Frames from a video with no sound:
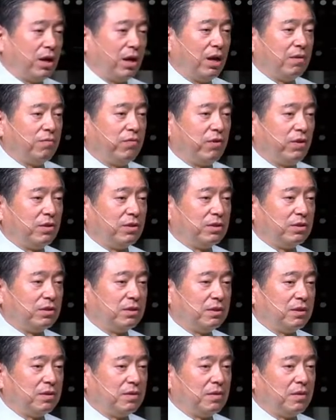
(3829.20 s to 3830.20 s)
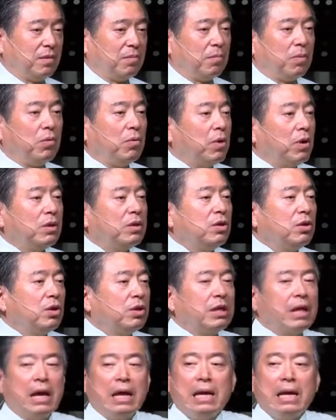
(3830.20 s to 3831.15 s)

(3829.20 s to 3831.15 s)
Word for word: headphones. But, you know,